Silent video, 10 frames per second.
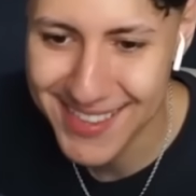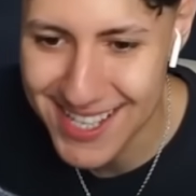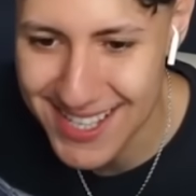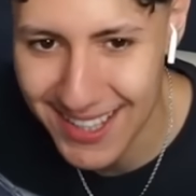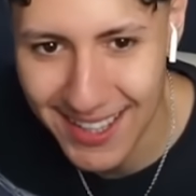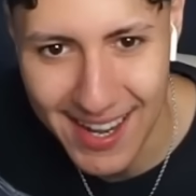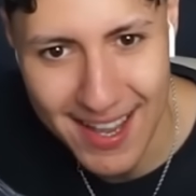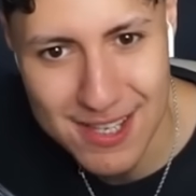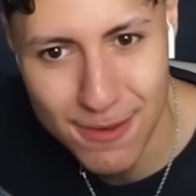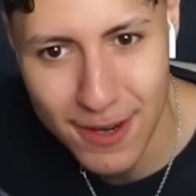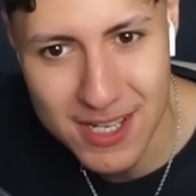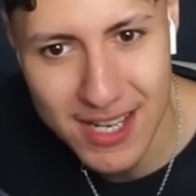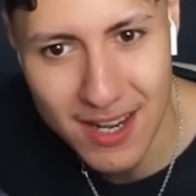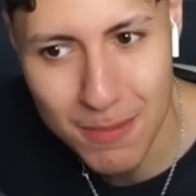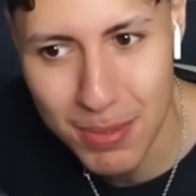This shit look like it's fresh
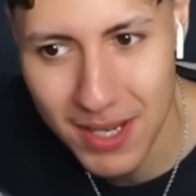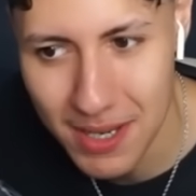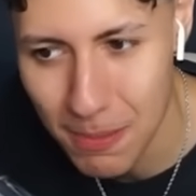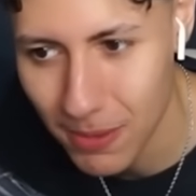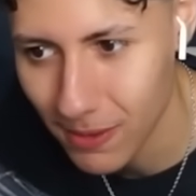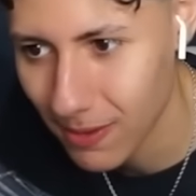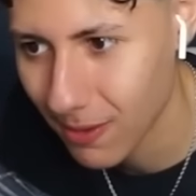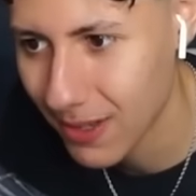out of pick and pull.